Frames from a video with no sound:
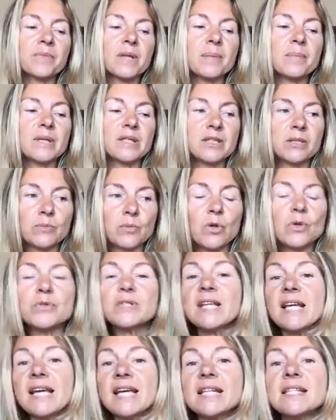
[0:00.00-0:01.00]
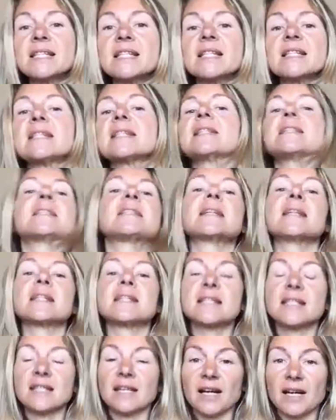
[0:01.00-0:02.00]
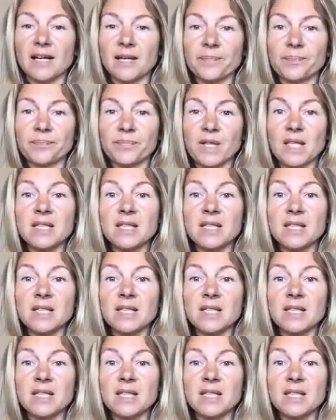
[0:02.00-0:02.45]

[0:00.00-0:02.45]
But in most cases, it takes time.